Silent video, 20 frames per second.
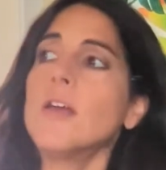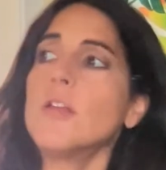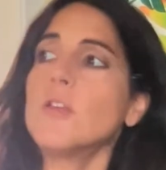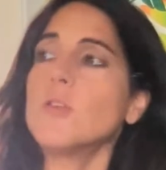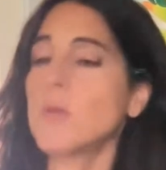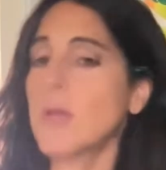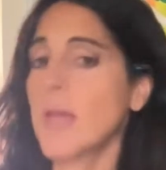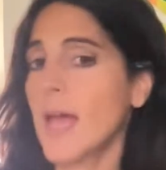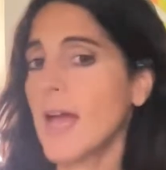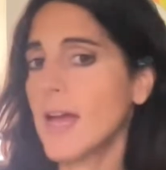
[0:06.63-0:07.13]

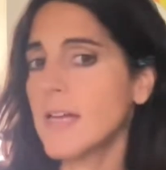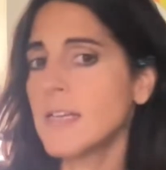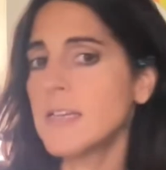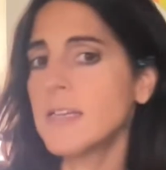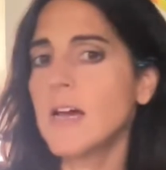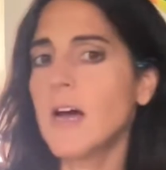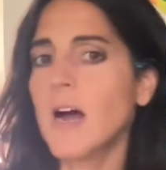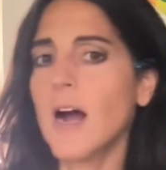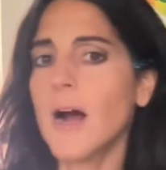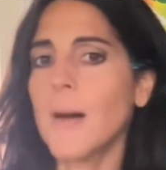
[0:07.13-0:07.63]
You
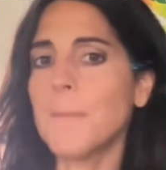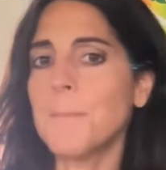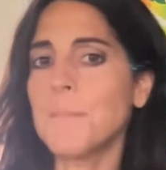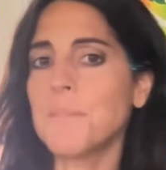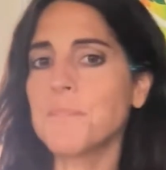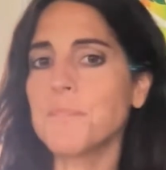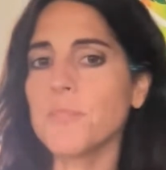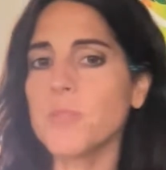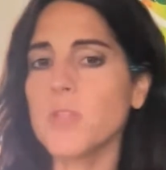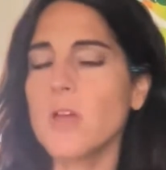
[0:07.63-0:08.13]
can
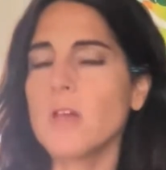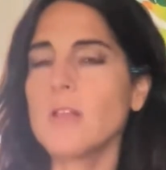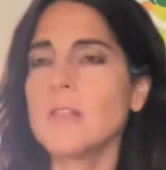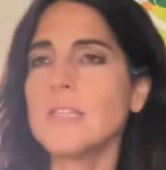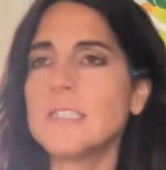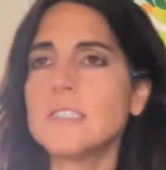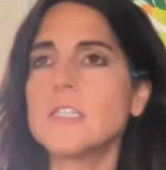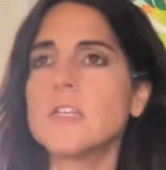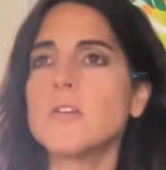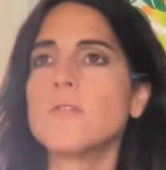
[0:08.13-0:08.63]
um,
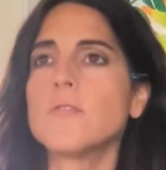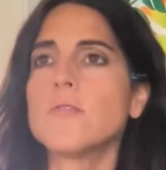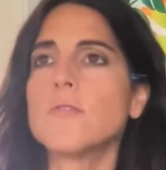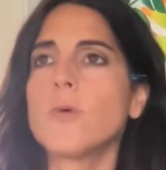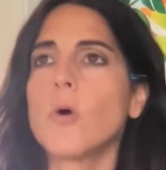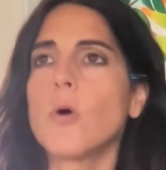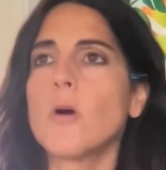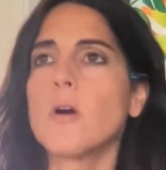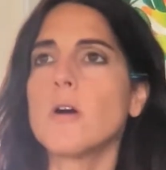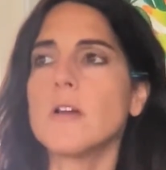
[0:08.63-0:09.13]
listen
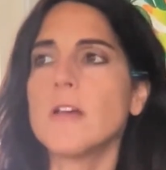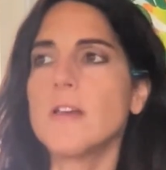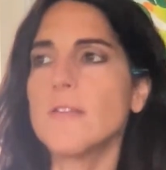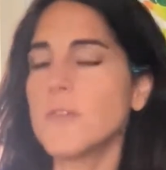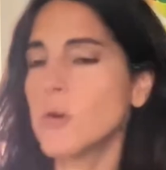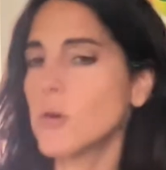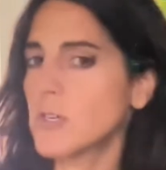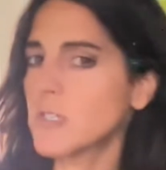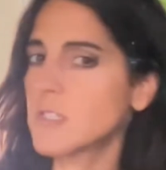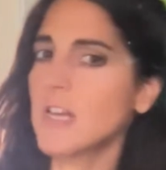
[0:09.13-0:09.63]
for if
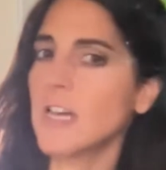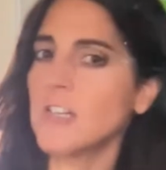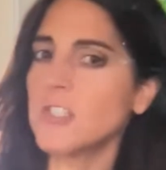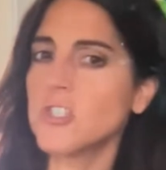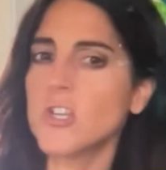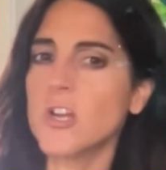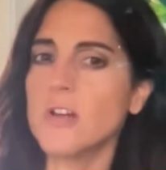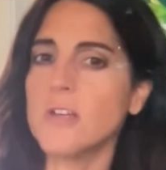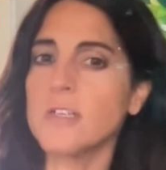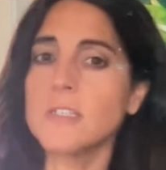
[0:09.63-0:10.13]
you're a
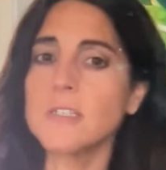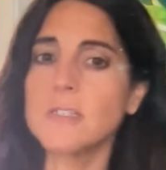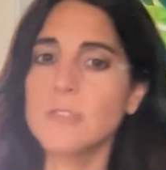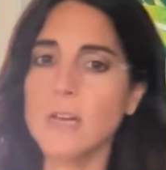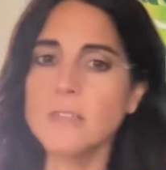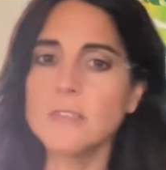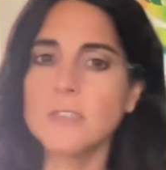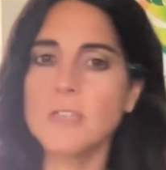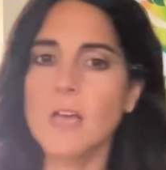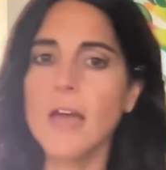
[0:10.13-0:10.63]
Sagittarius
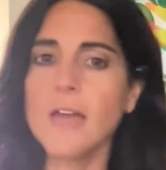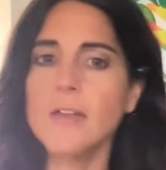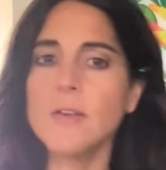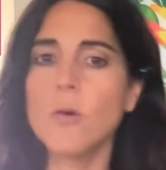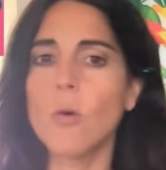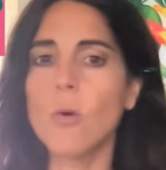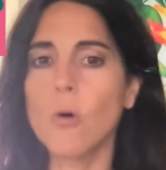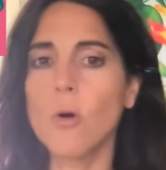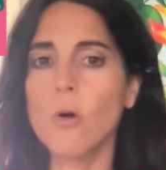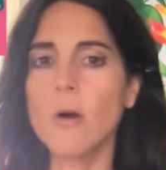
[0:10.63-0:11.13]
sun sign
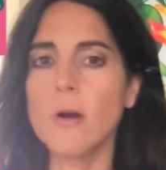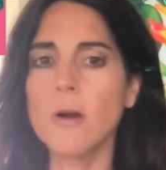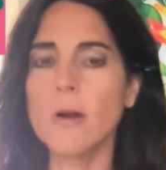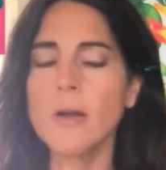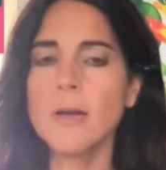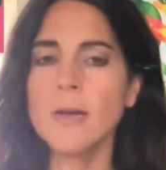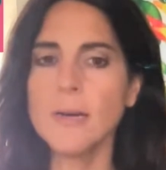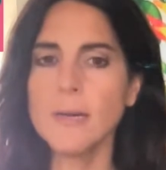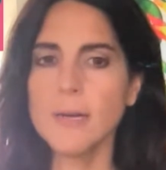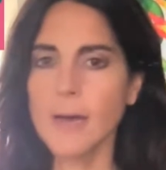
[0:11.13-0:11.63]
or
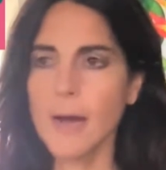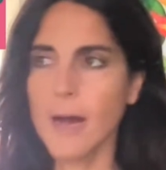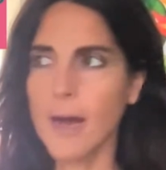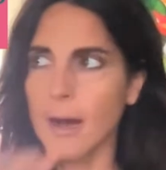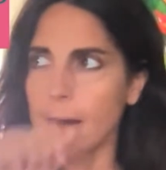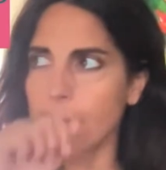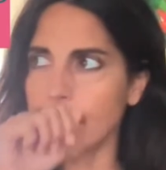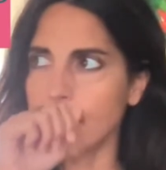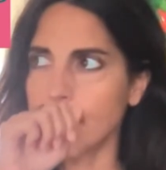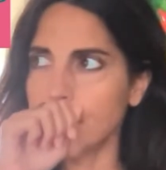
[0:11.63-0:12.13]

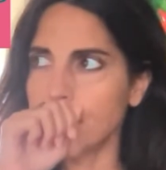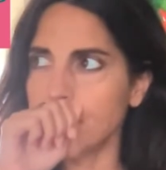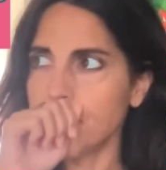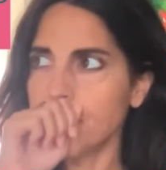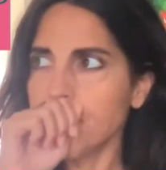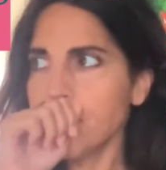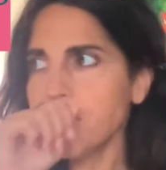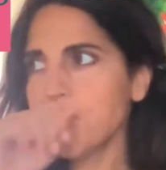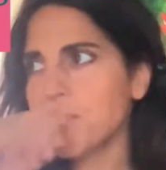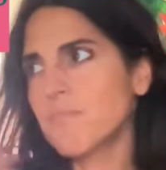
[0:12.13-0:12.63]
um,
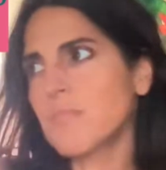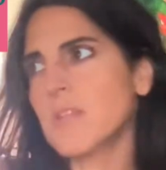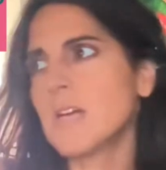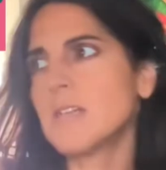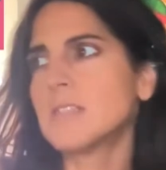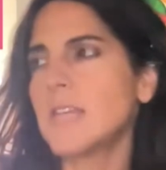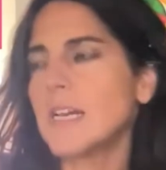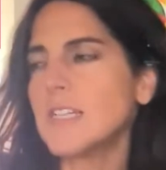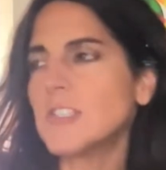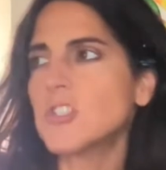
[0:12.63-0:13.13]

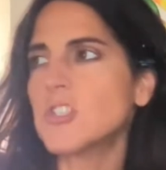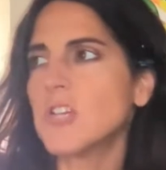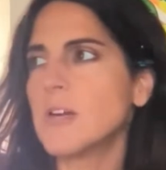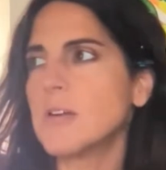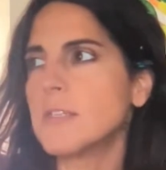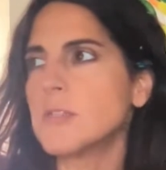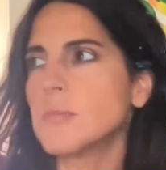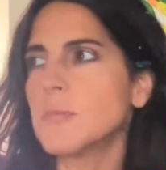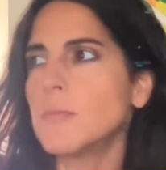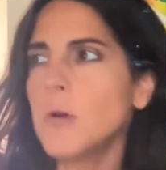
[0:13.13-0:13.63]

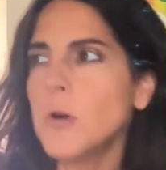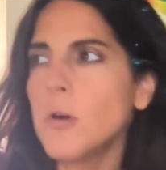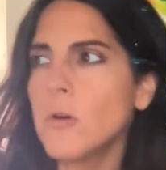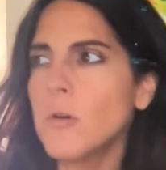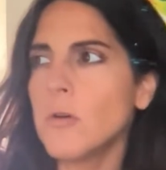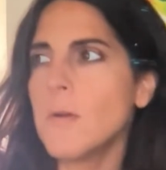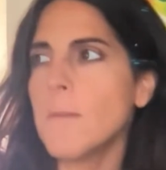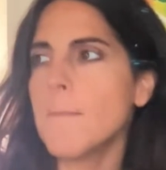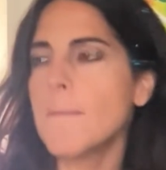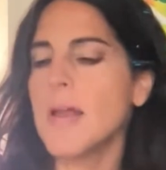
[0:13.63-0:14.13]
Sagittarius
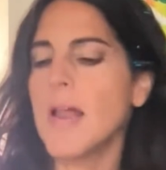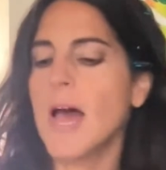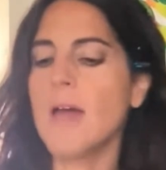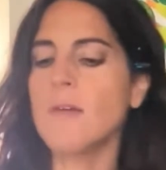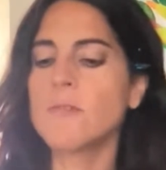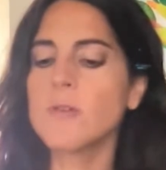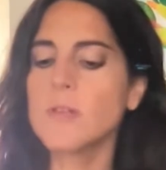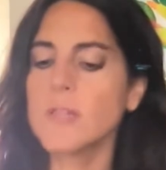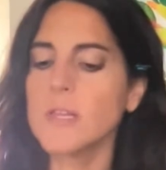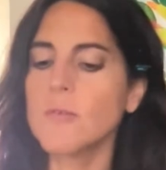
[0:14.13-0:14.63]
moon, but I
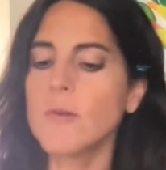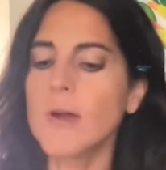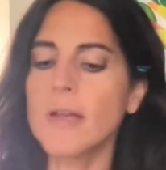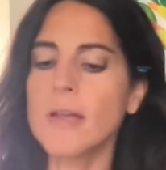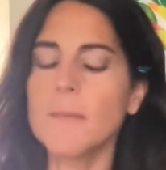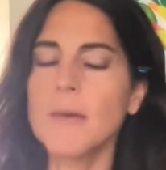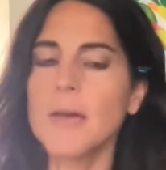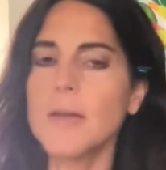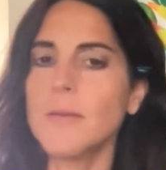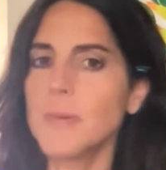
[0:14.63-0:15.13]
really
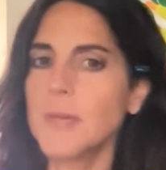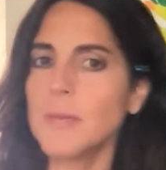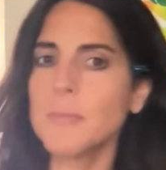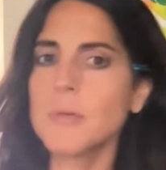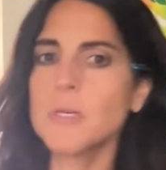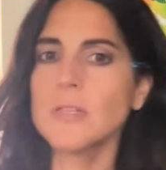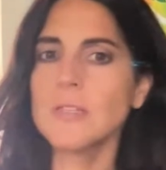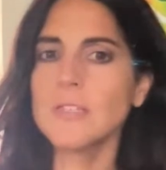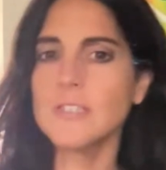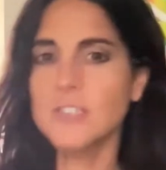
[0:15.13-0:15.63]
recommend
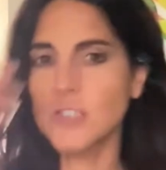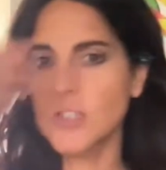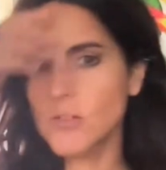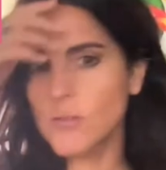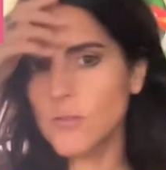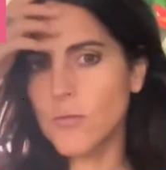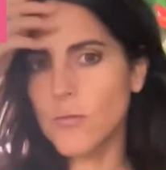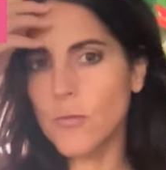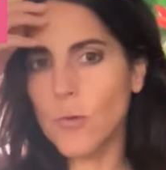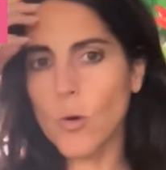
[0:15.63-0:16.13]
people
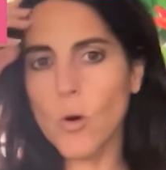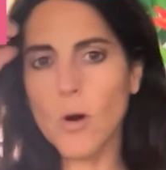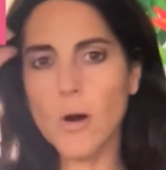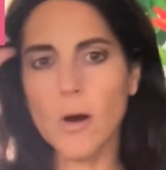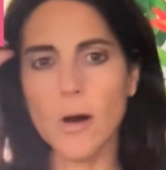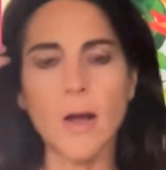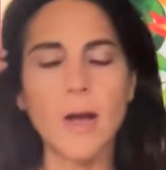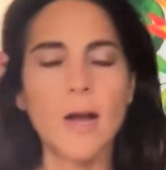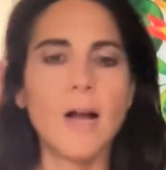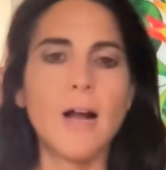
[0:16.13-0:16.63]
listen
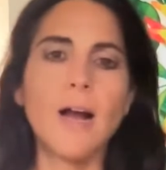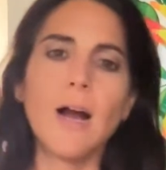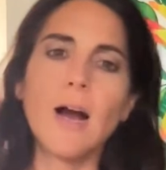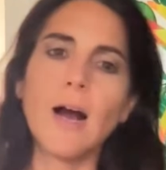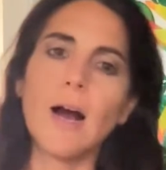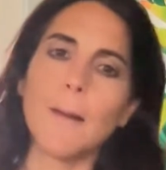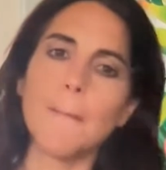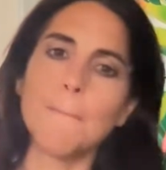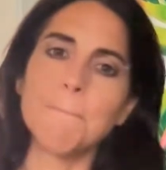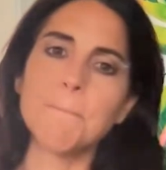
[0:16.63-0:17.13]
for
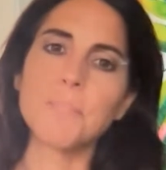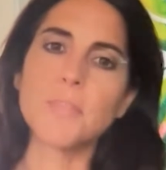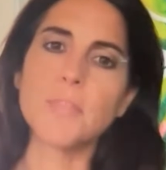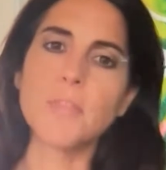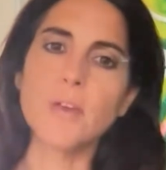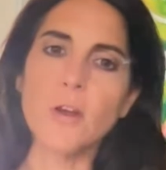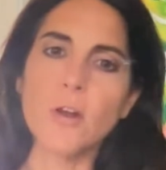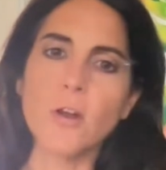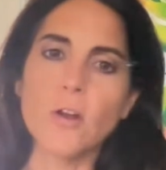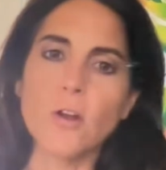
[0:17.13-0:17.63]
um,
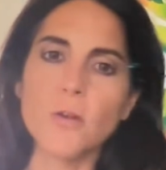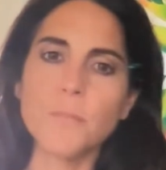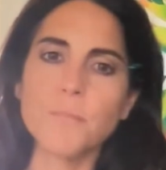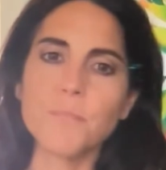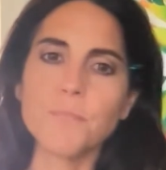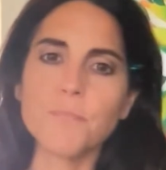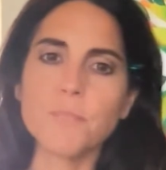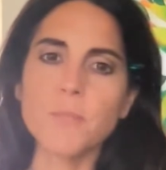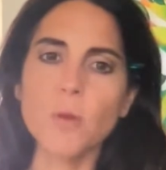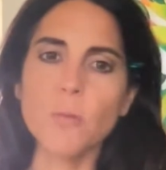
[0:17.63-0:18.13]
their
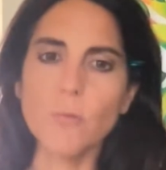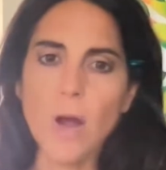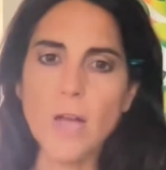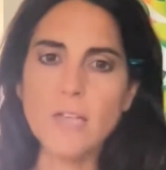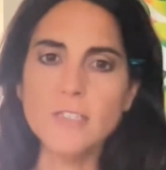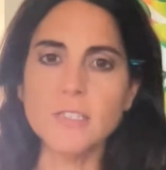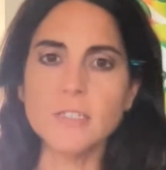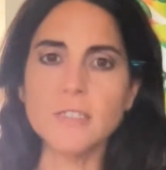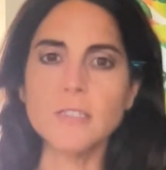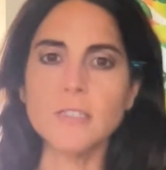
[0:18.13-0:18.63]

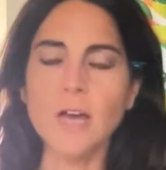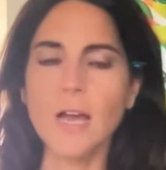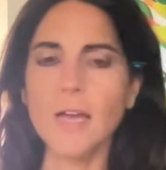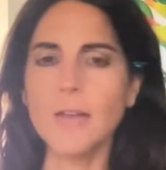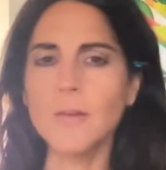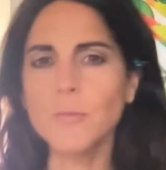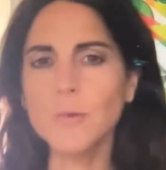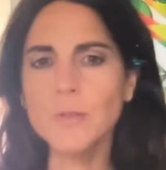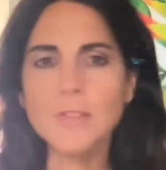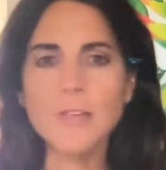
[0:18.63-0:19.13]
rising
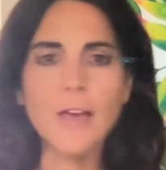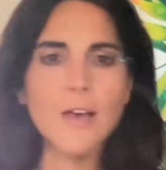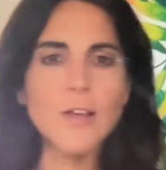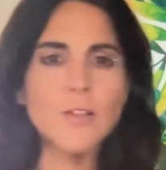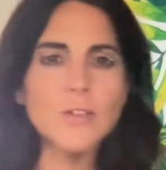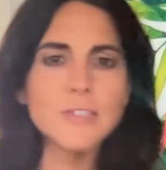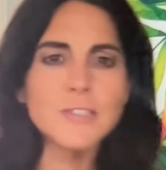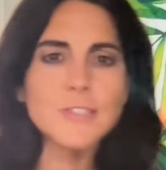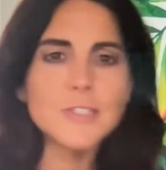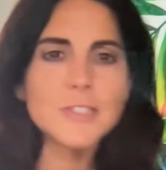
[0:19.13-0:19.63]
sign. What the
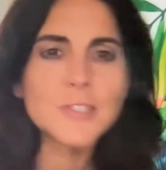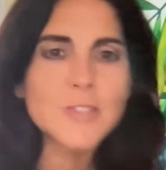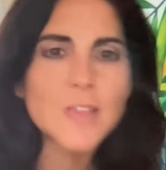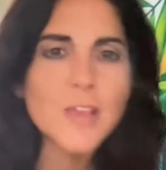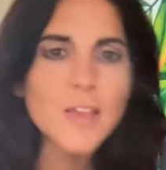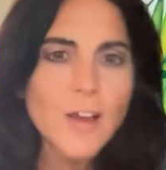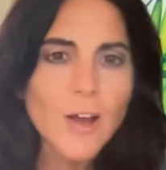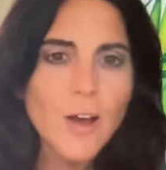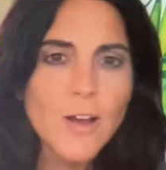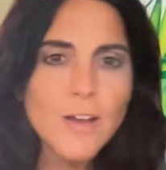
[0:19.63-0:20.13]
hell is this
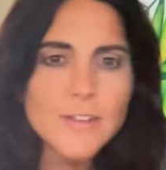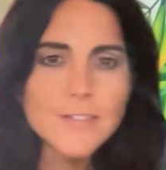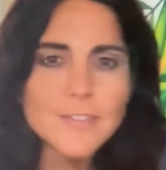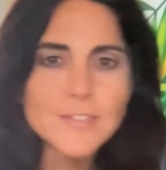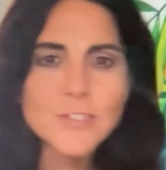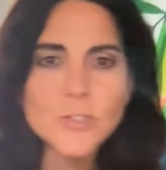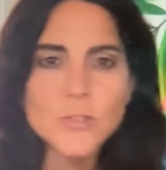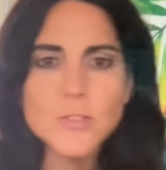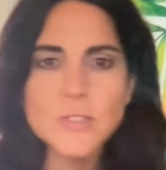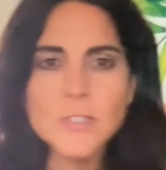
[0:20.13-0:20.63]
thing? Uh,
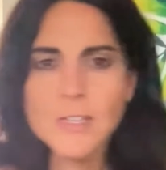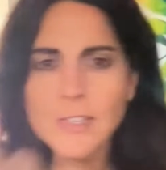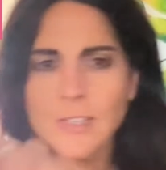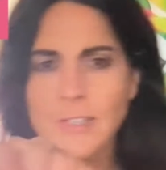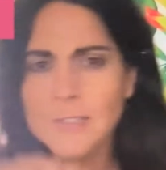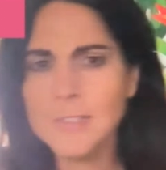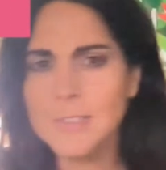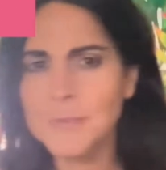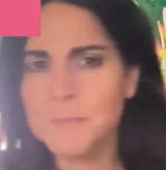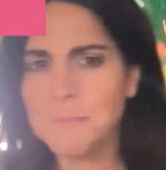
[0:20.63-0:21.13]
do you see
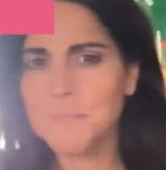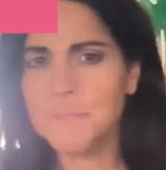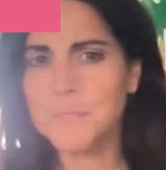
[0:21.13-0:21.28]
this?